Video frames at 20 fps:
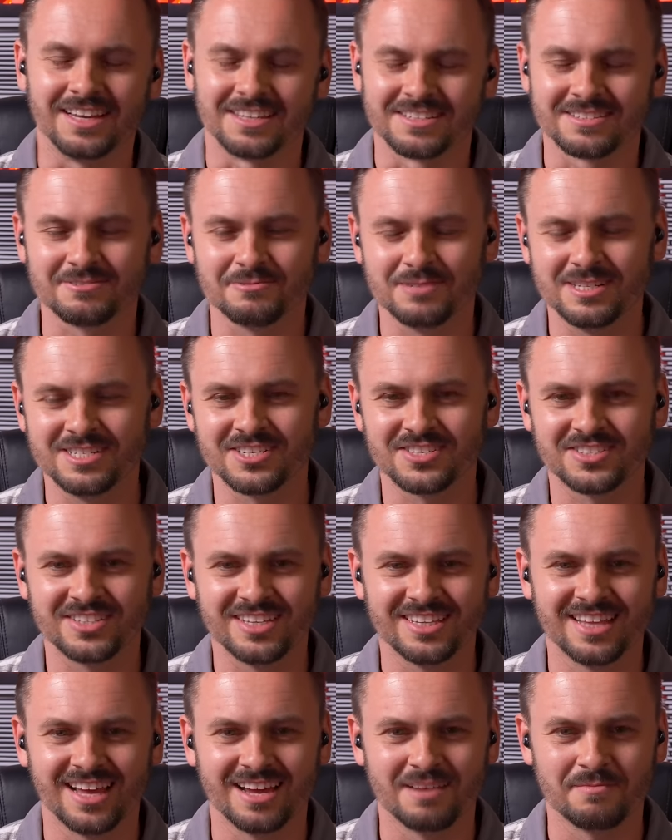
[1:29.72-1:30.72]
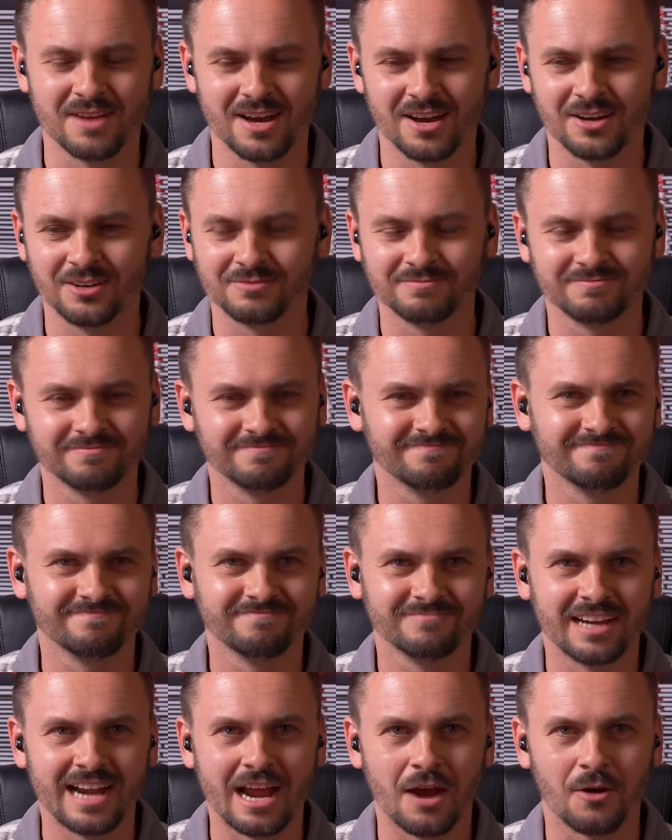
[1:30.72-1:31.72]
Yes, we just did that about
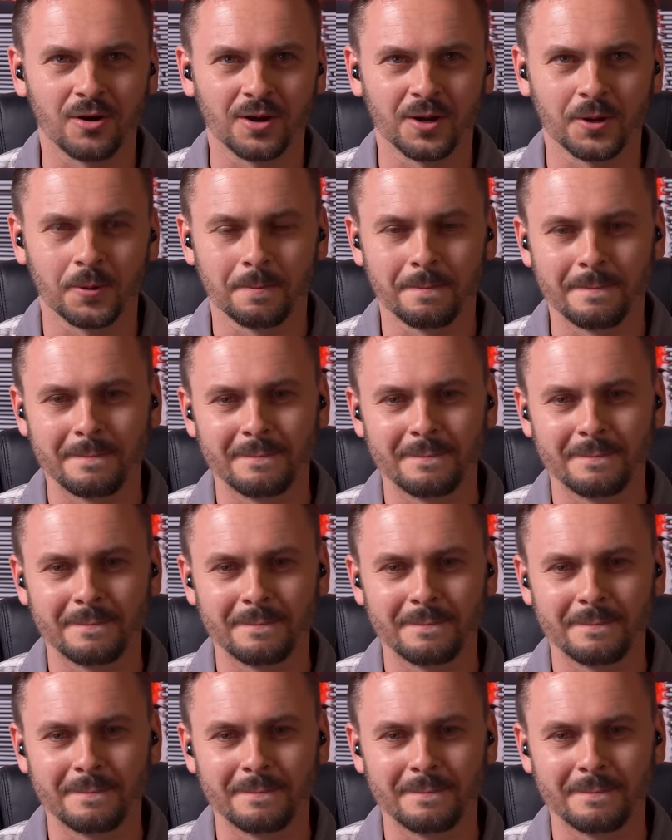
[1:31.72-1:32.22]
an hour ago.